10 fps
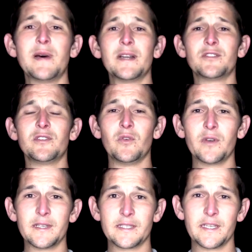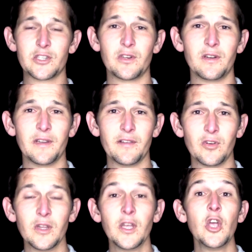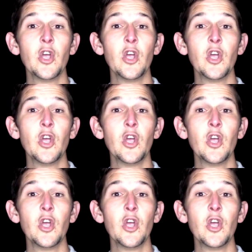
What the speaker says: out to the organizational level,